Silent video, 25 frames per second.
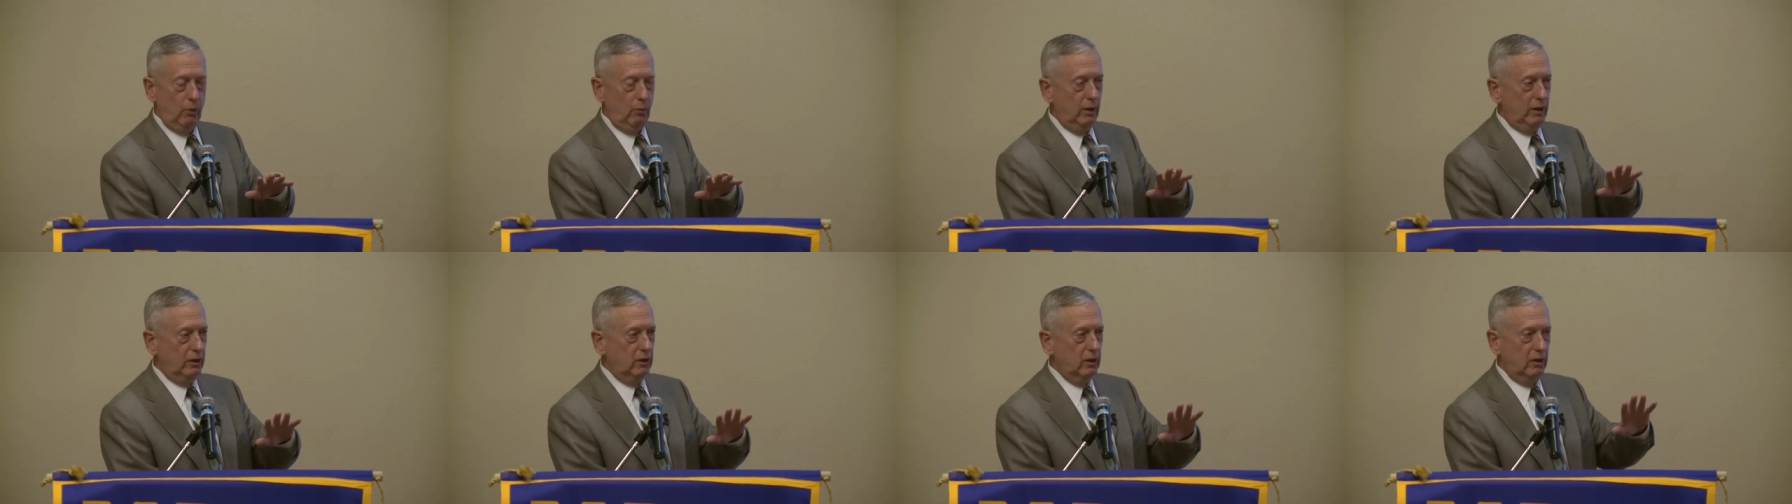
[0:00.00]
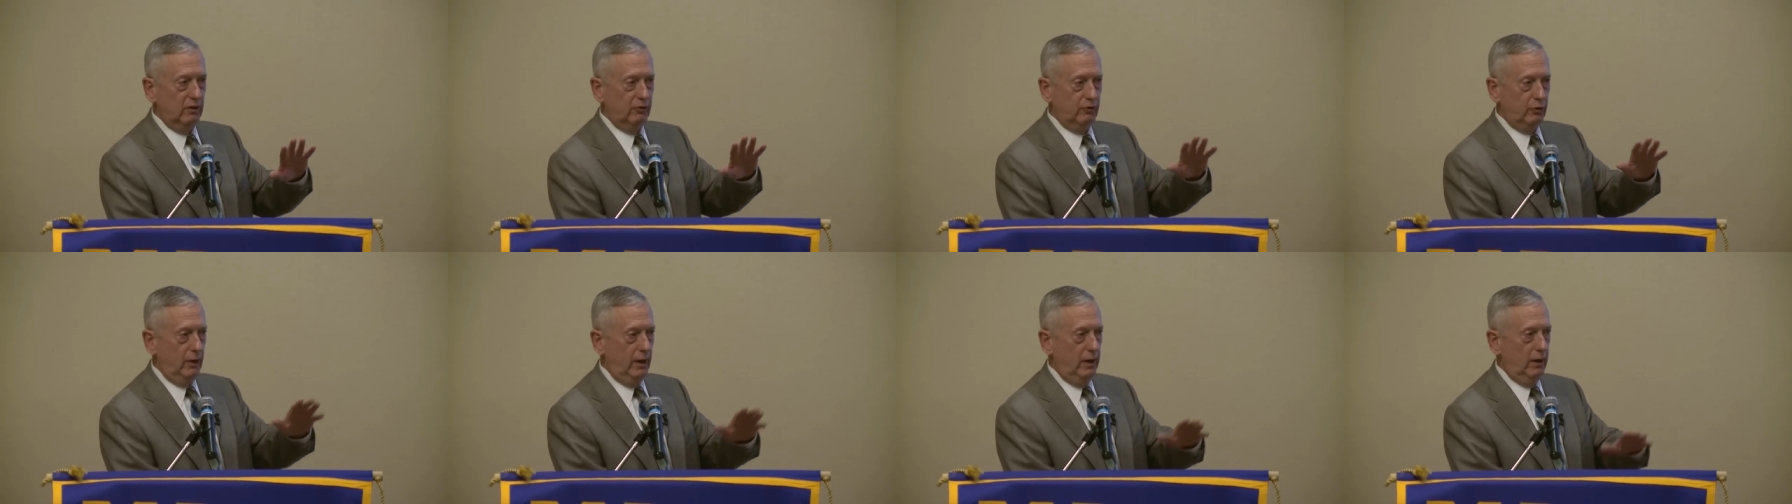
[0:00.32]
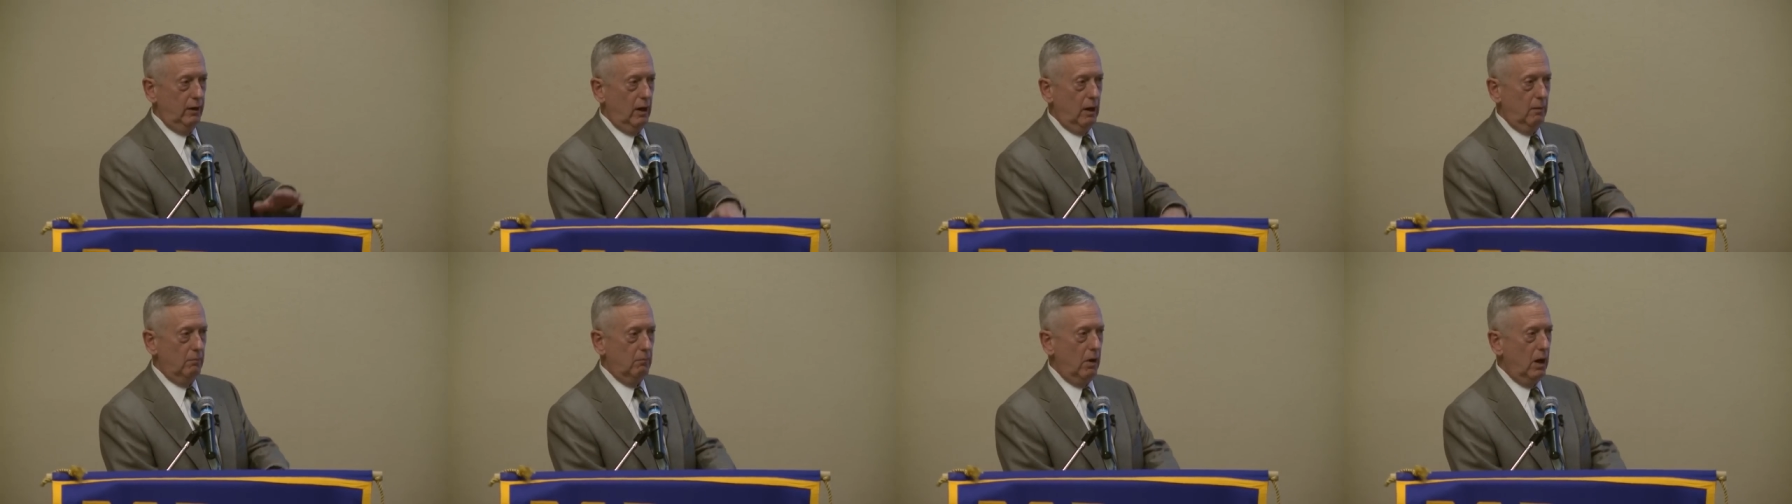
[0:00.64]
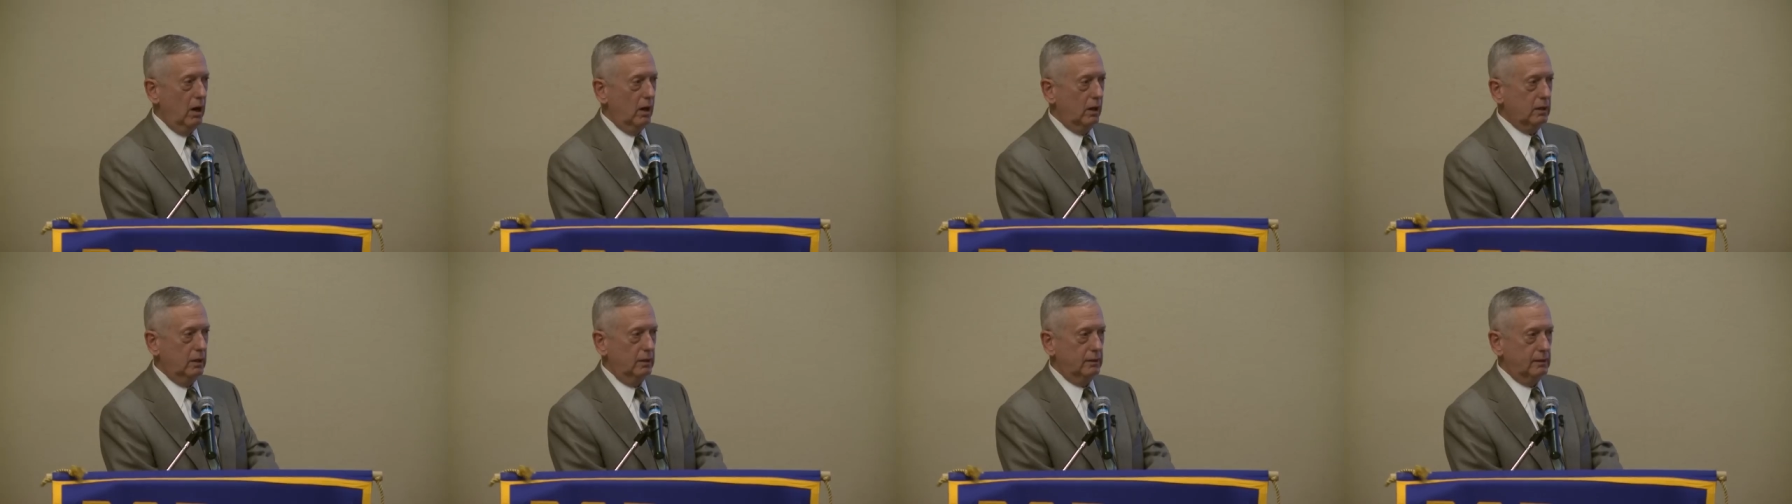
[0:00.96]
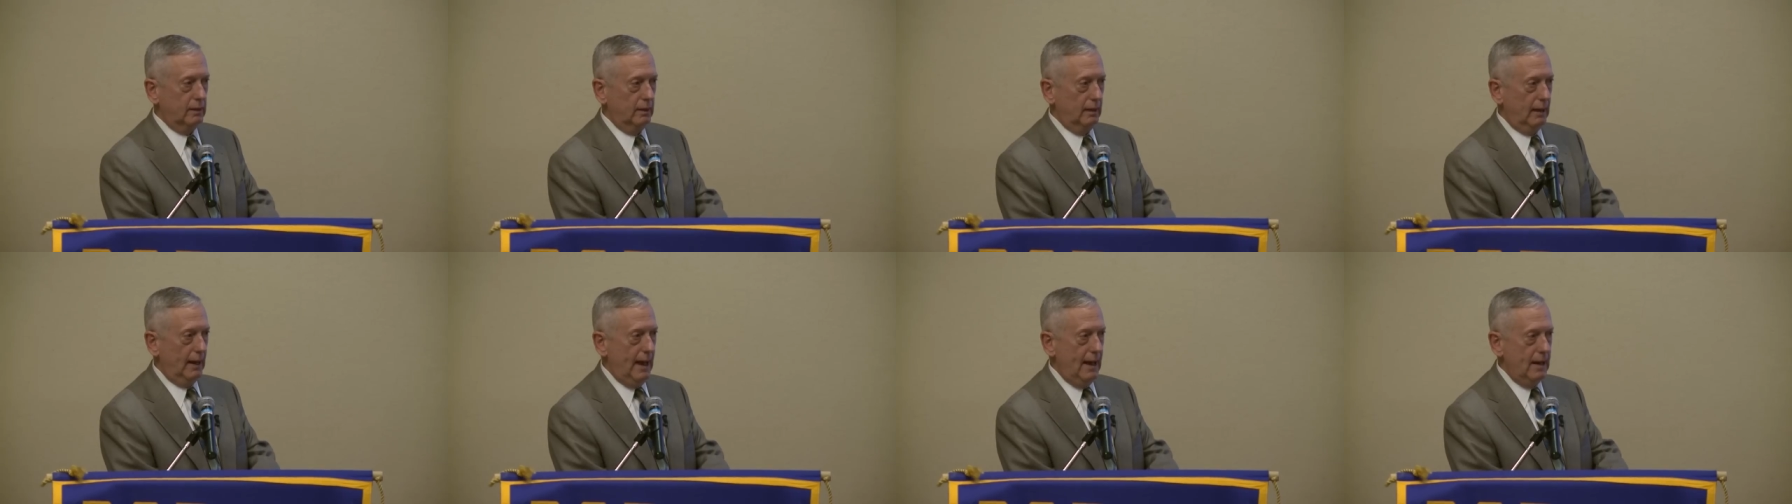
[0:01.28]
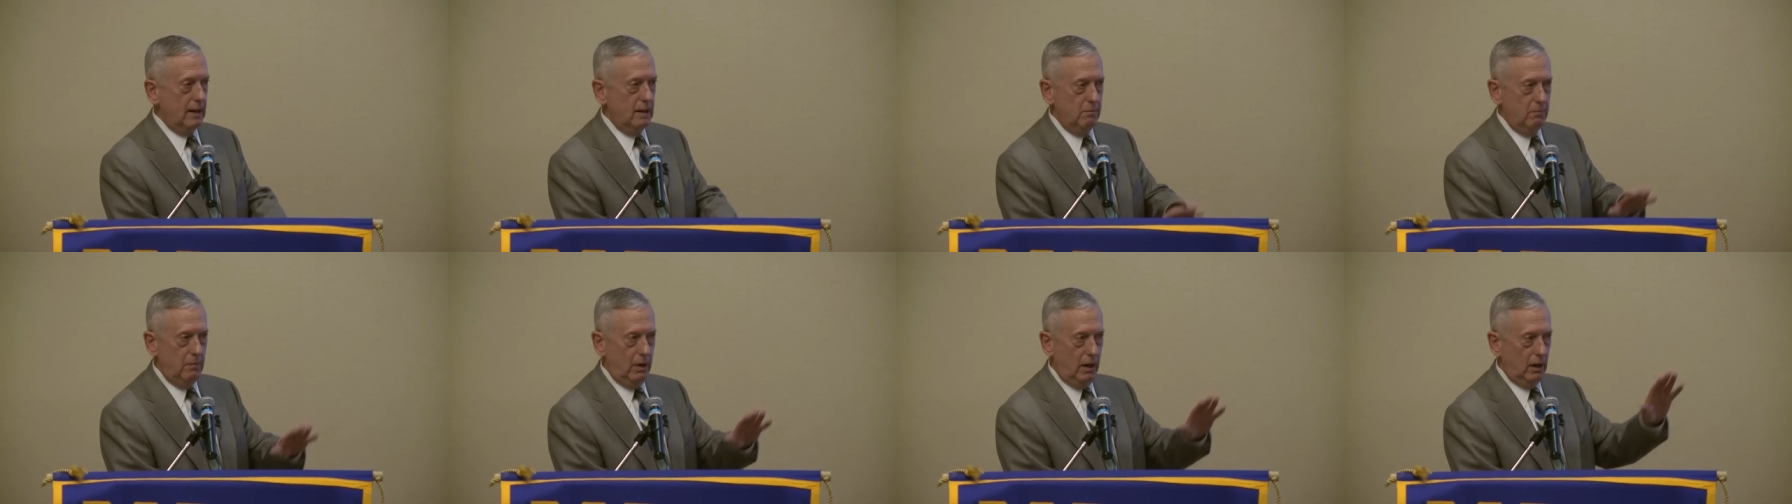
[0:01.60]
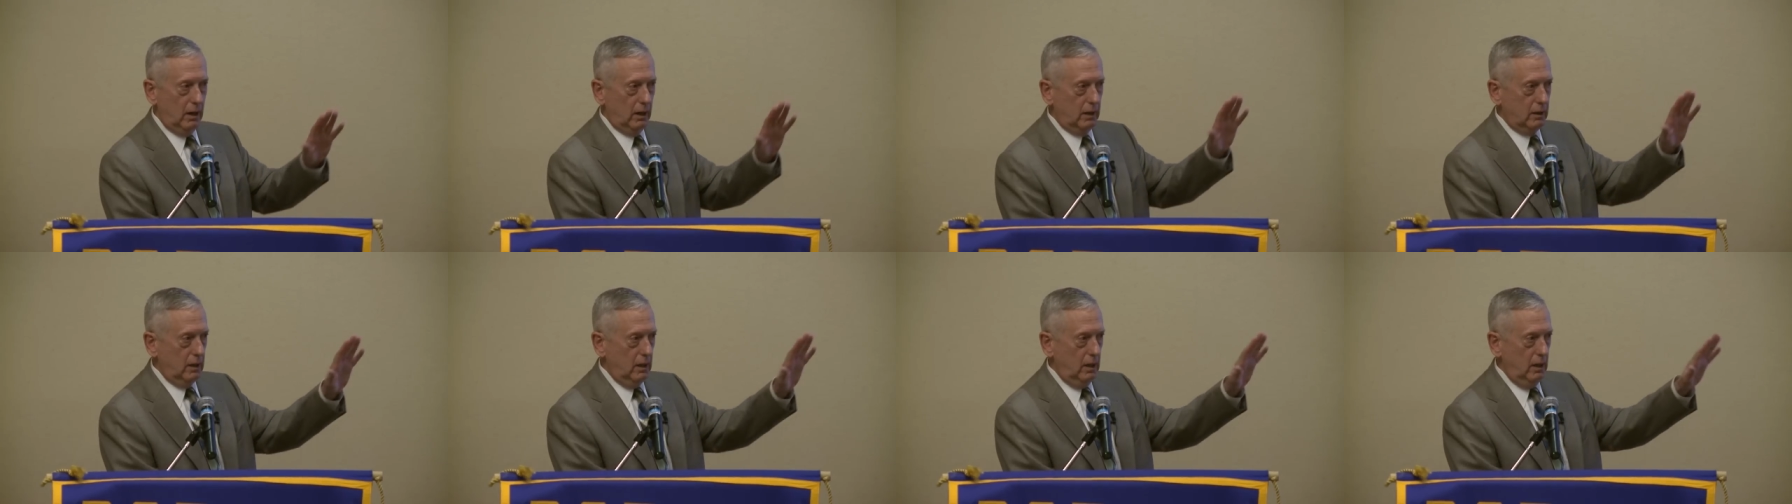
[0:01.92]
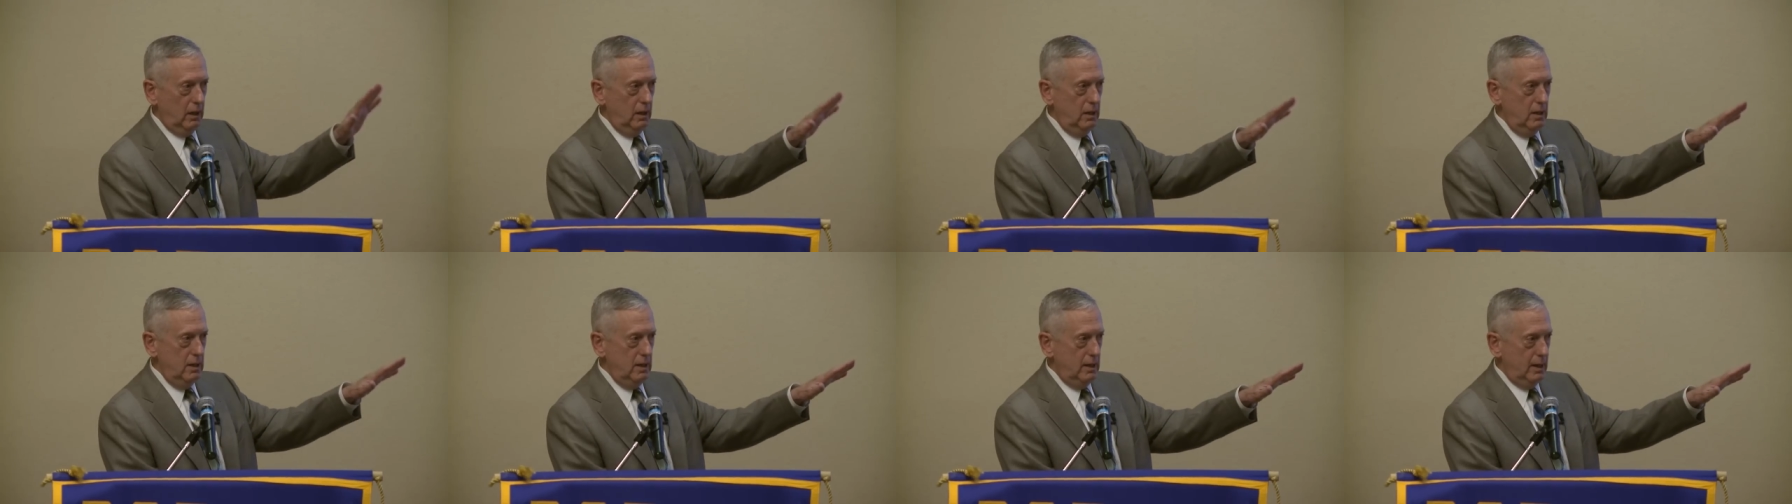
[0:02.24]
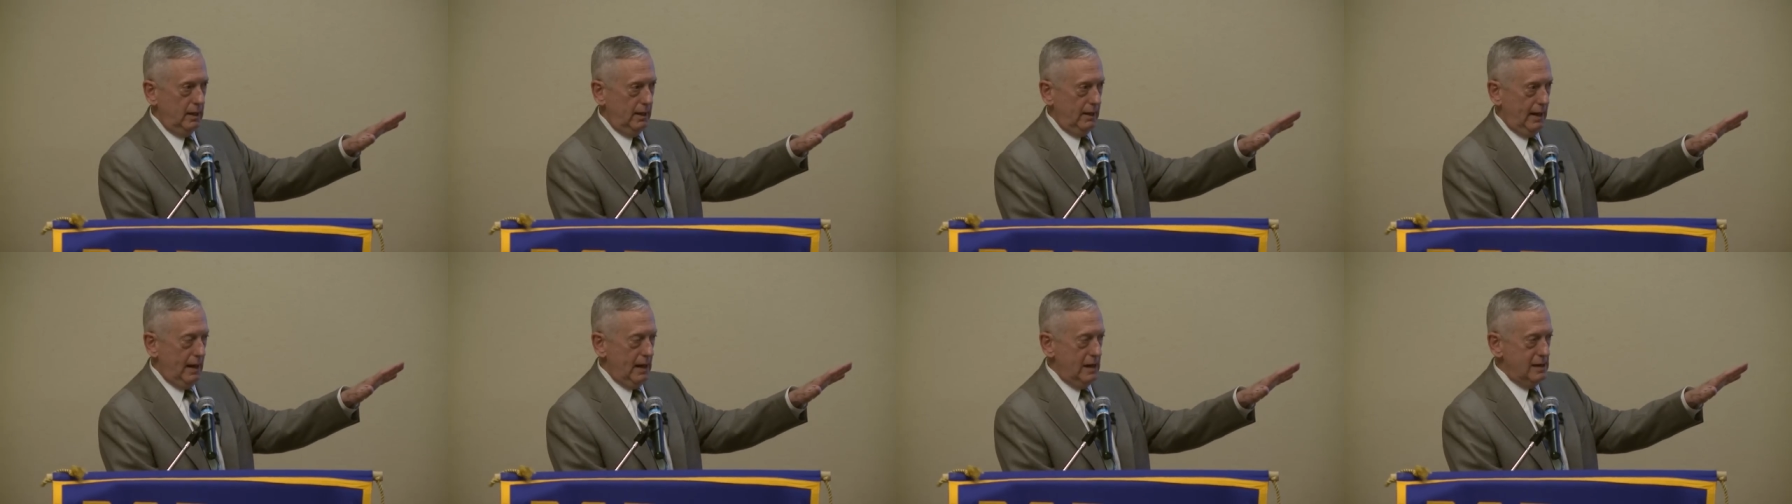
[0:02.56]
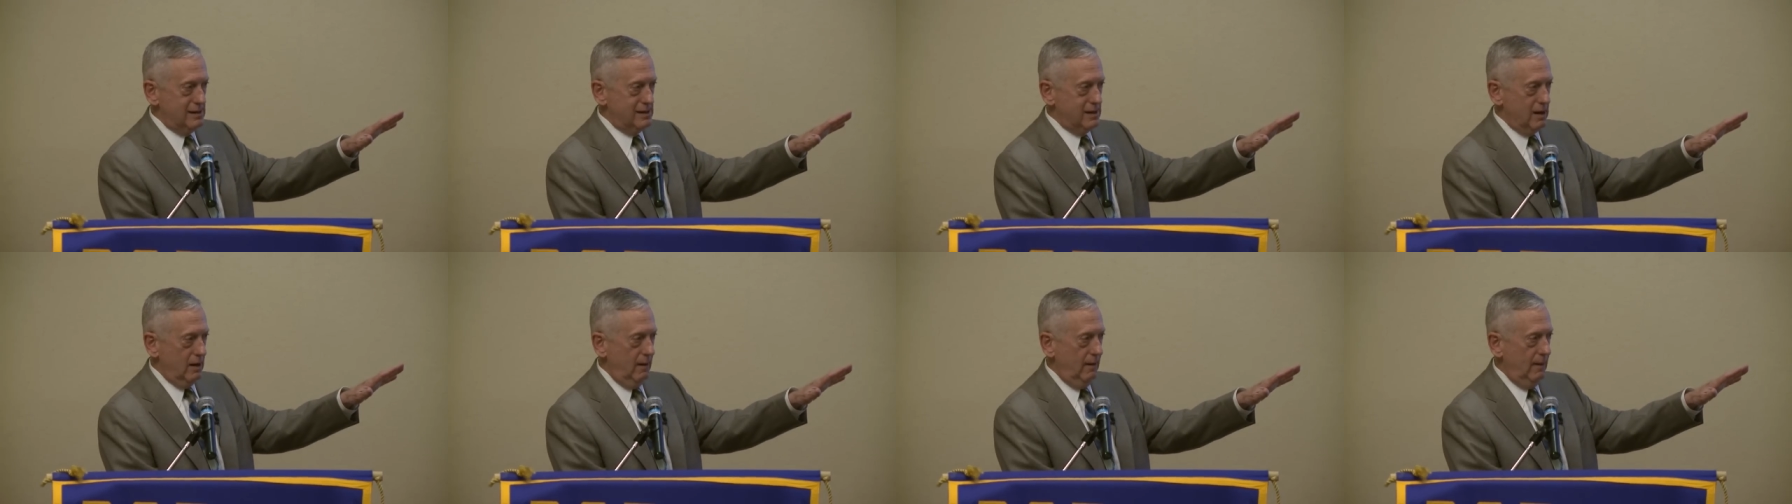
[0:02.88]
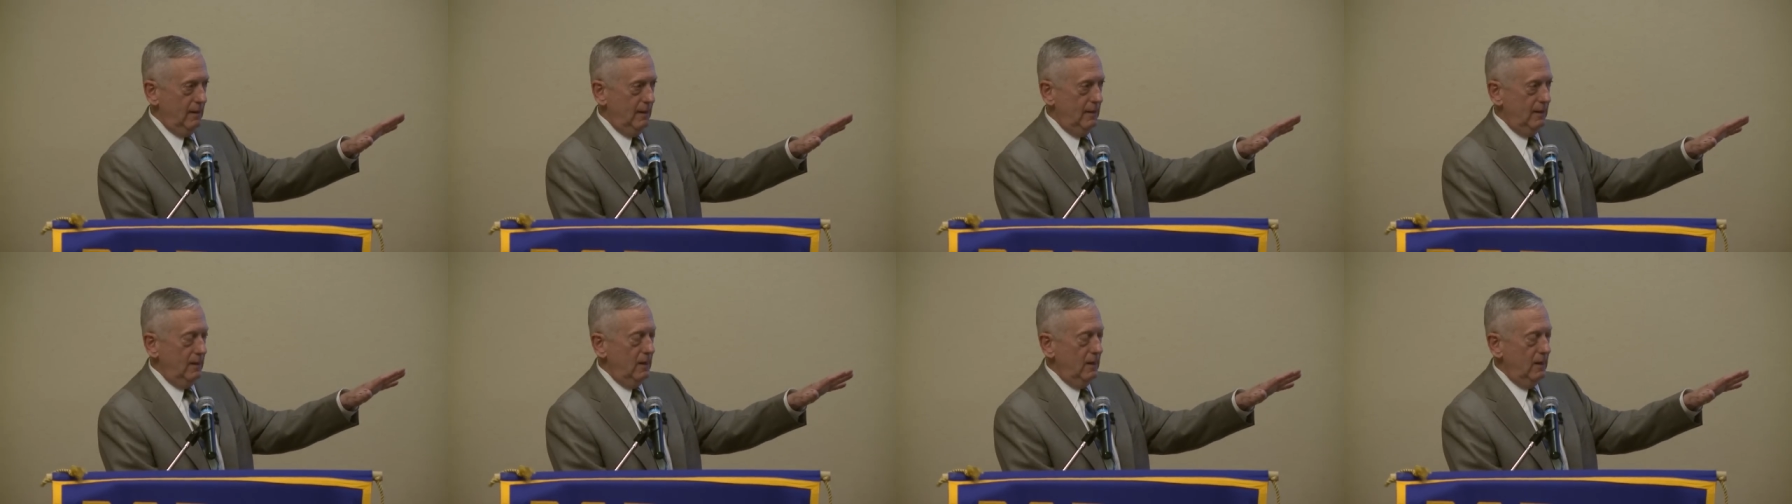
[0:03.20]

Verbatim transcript: We could have created our markets in Latin America and Asia.